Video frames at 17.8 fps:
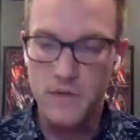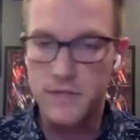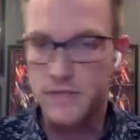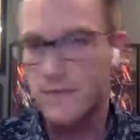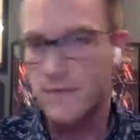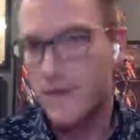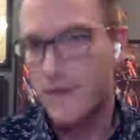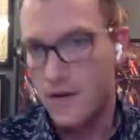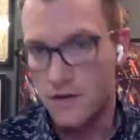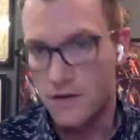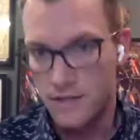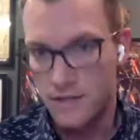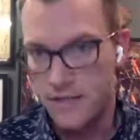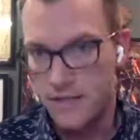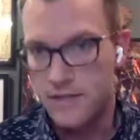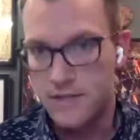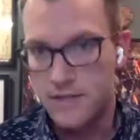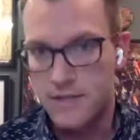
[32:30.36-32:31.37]
mostly buyer
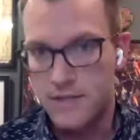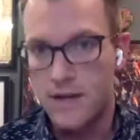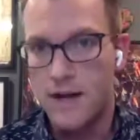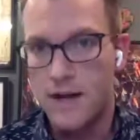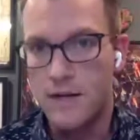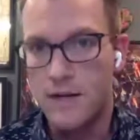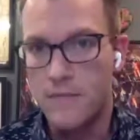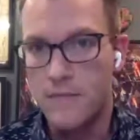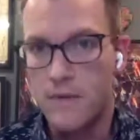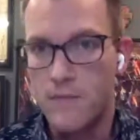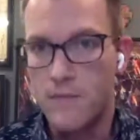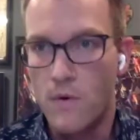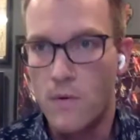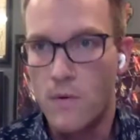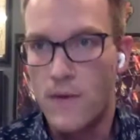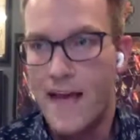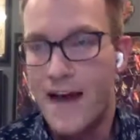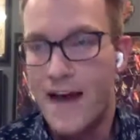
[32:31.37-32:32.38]
leads, um, but
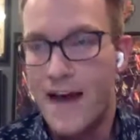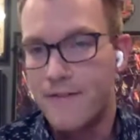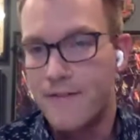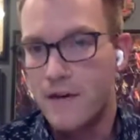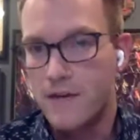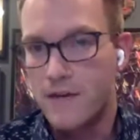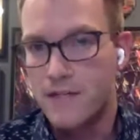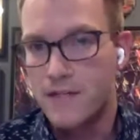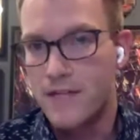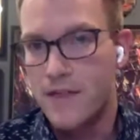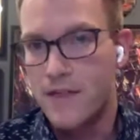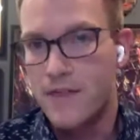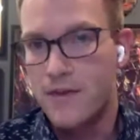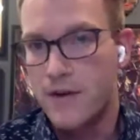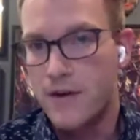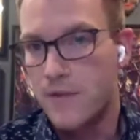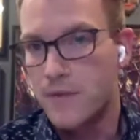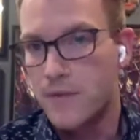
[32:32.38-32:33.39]
what we have found is that
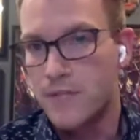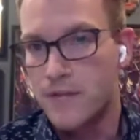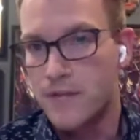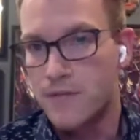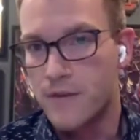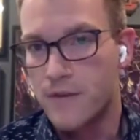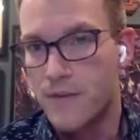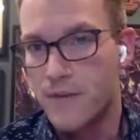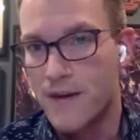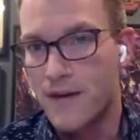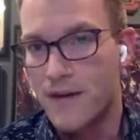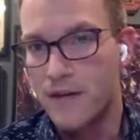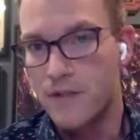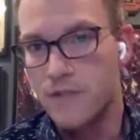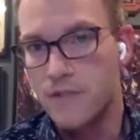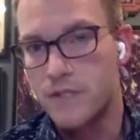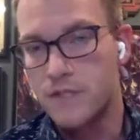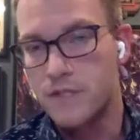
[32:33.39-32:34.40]
30% of our
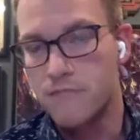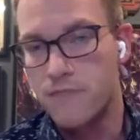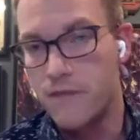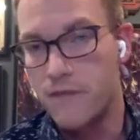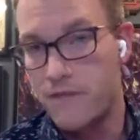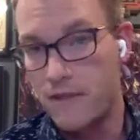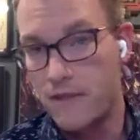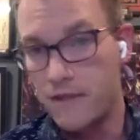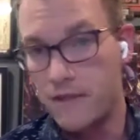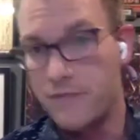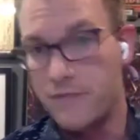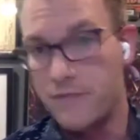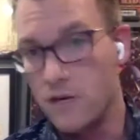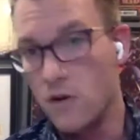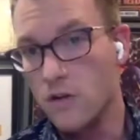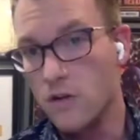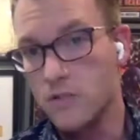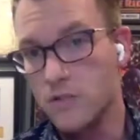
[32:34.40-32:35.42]
buyers, if they live
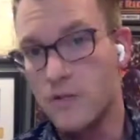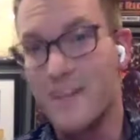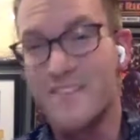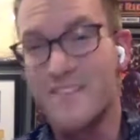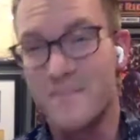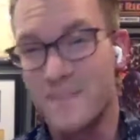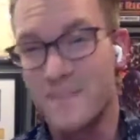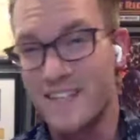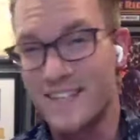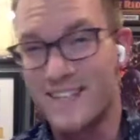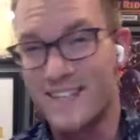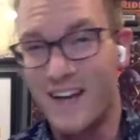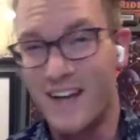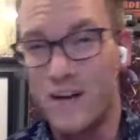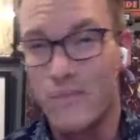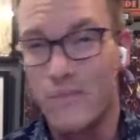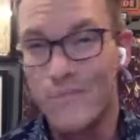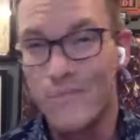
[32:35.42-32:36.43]
here, also have something to
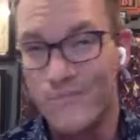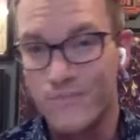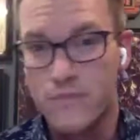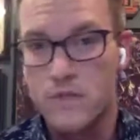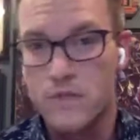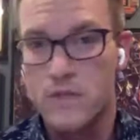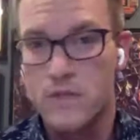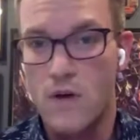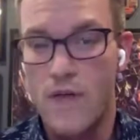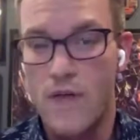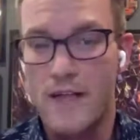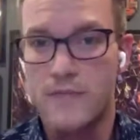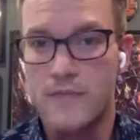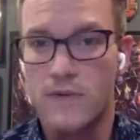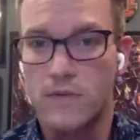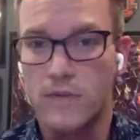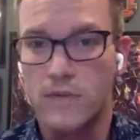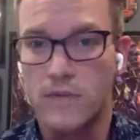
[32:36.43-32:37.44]
sell. So
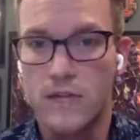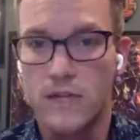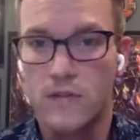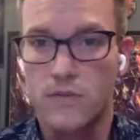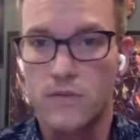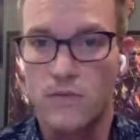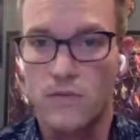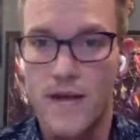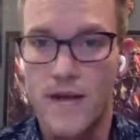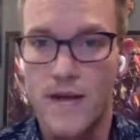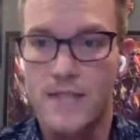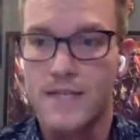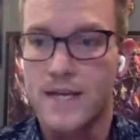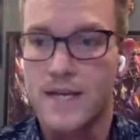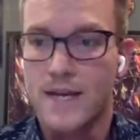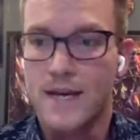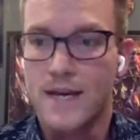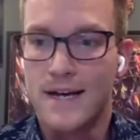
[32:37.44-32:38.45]
that's been really
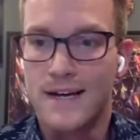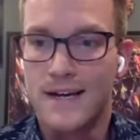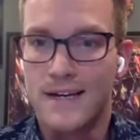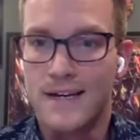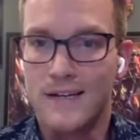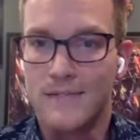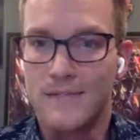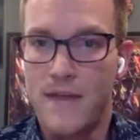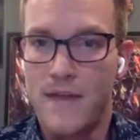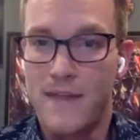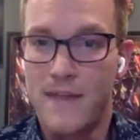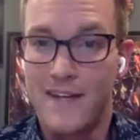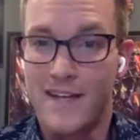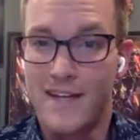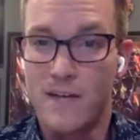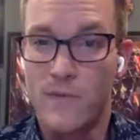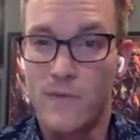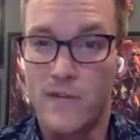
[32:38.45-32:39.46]
great. Um, and then
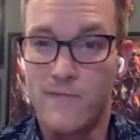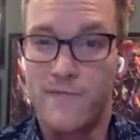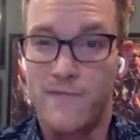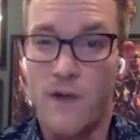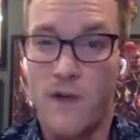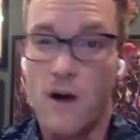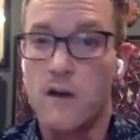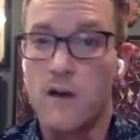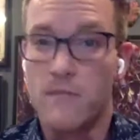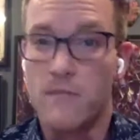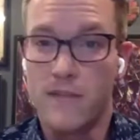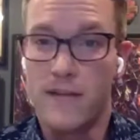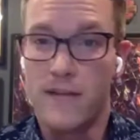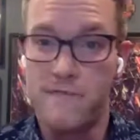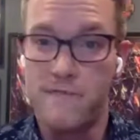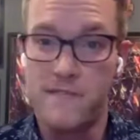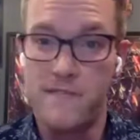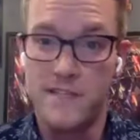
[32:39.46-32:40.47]
again, we farm
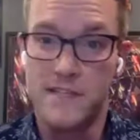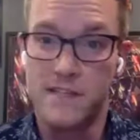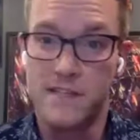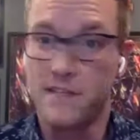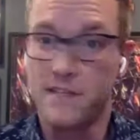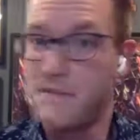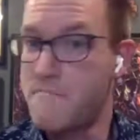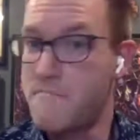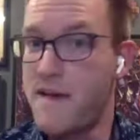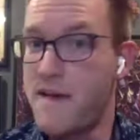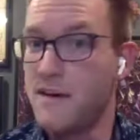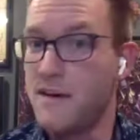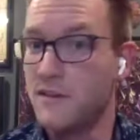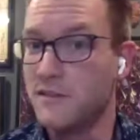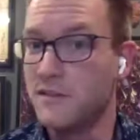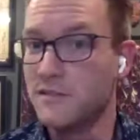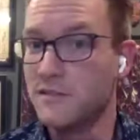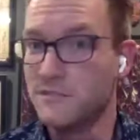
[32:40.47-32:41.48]
like physically
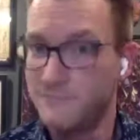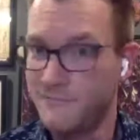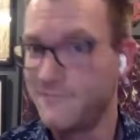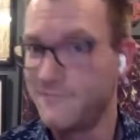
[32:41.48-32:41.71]
mail